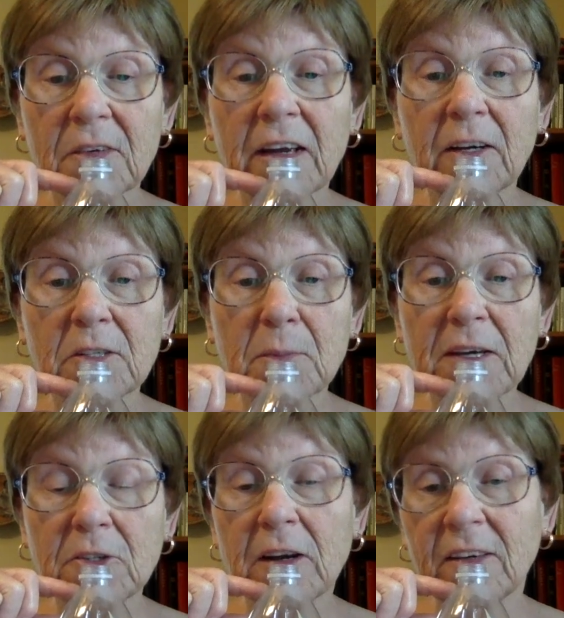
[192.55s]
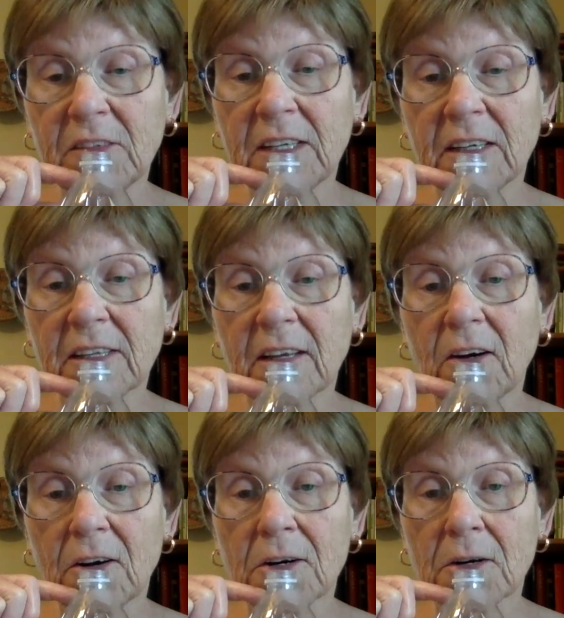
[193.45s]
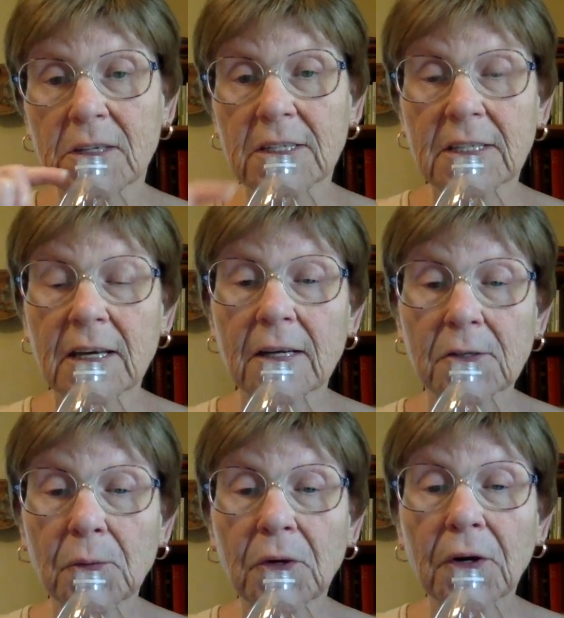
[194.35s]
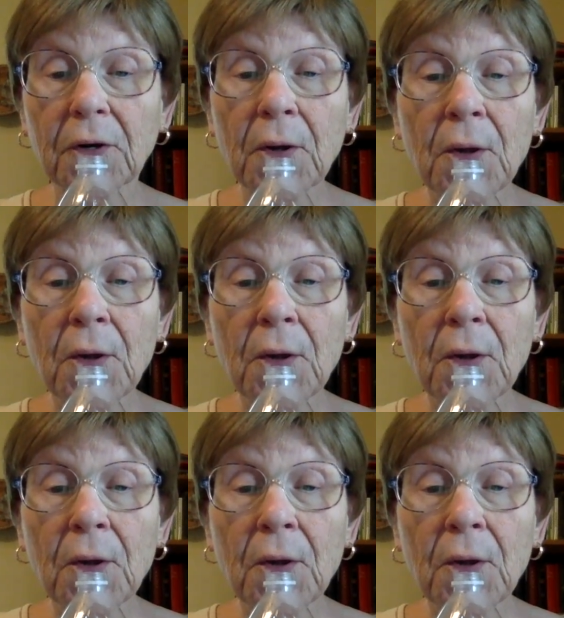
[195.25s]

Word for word: air space you have in it, the harder it is to get it to work.